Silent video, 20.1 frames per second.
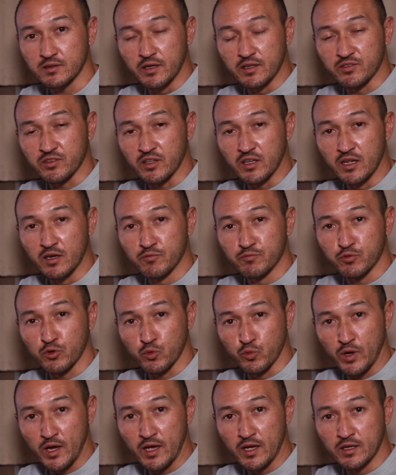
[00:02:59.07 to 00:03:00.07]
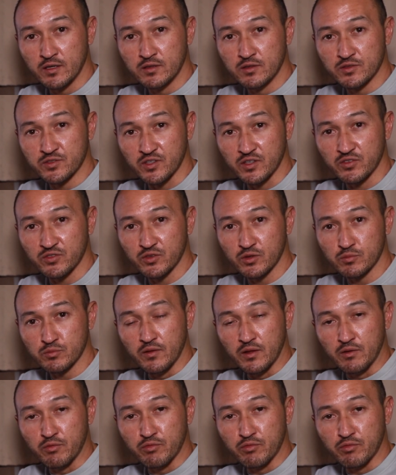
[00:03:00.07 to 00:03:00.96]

It's an infrared system. The